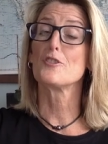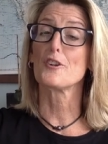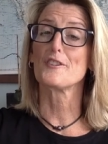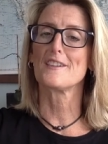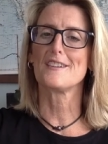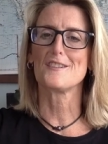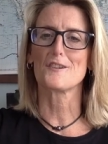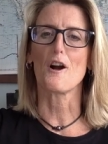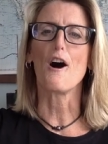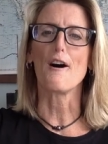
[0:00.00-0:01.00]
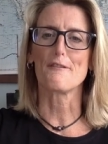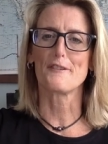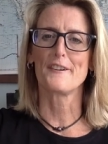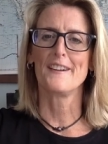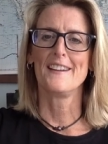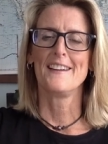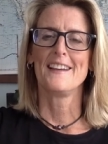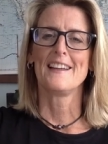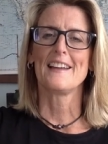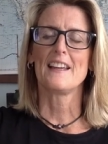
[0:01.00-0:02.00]
turn the teacher off.
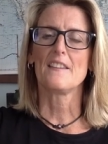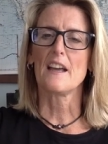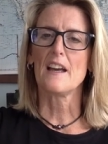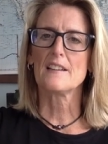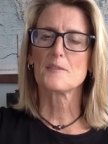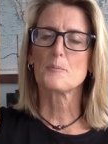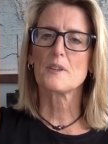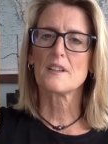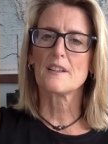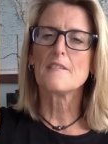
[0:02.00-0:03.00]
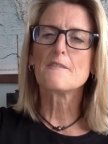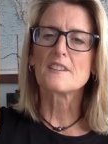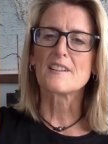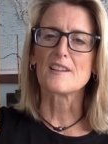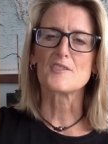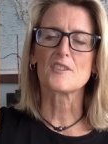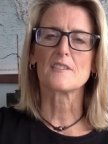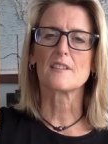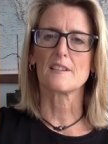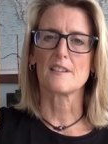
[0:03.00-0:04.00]
And that's been an invitation
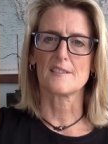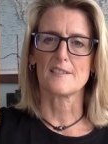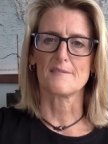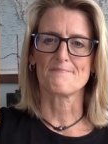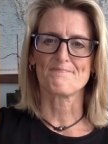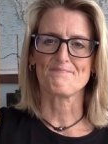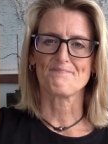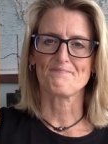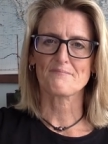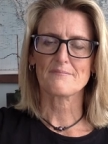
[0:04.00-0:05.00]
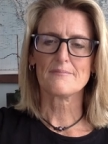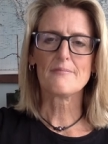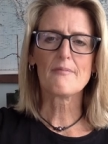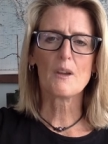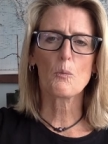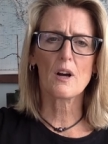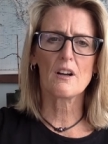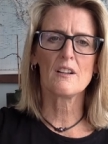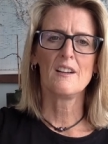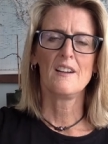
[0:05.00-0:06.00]
to listen.
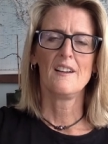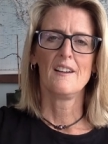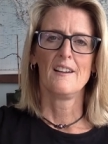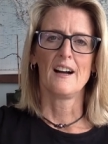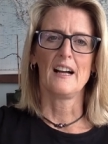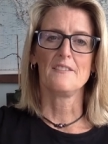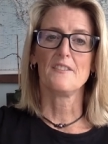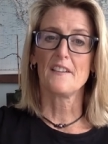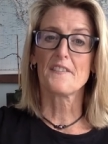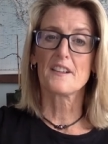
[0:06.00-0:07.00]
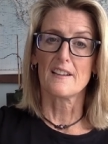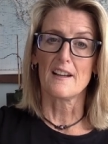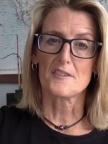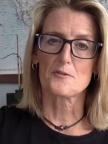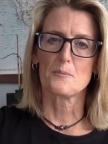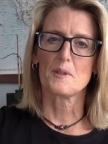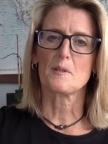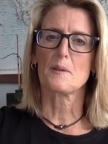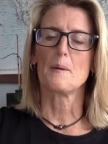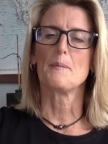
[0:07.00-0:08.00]
Well, I left the classroom to
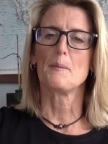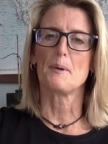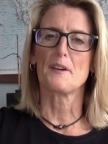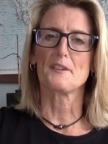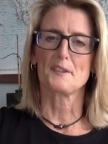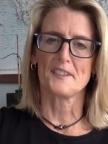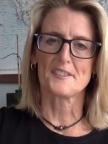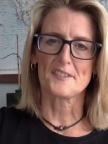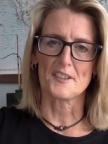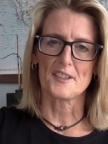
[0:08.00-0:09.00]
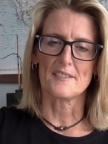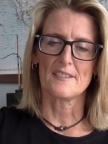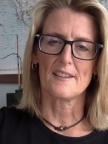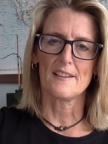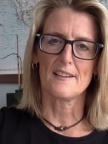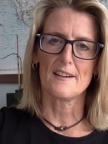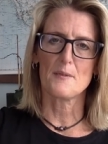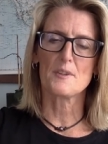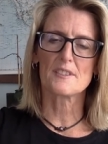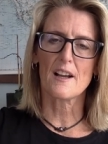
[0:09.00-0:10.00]
become a better listener. Uh, I
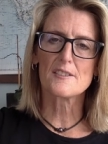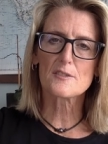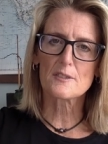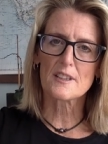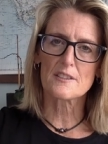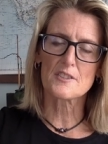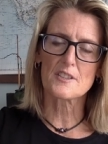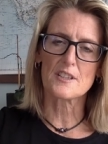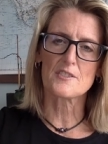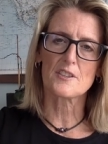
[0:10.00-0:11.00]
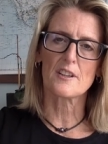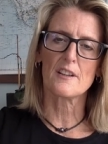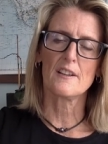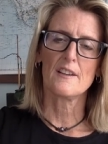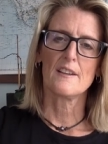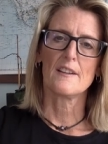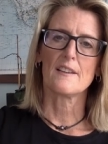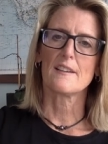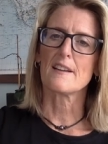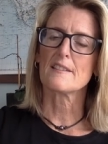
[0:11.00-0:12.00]
was a high school English teacher,
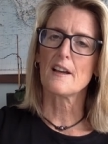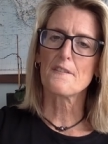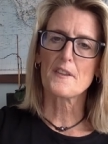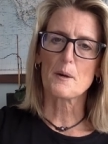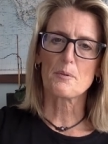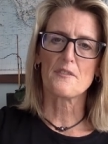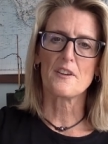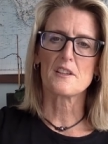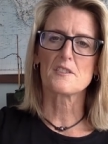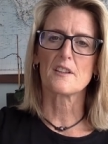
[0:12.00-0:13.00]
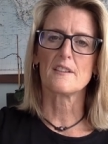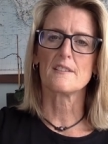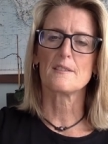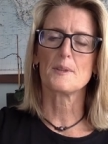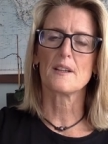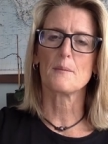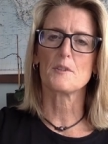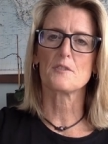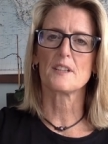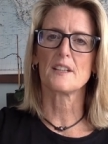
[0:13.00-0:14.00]
and I left that profession to become a
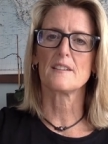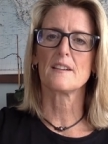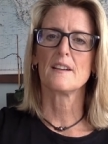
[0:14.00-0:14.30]
trained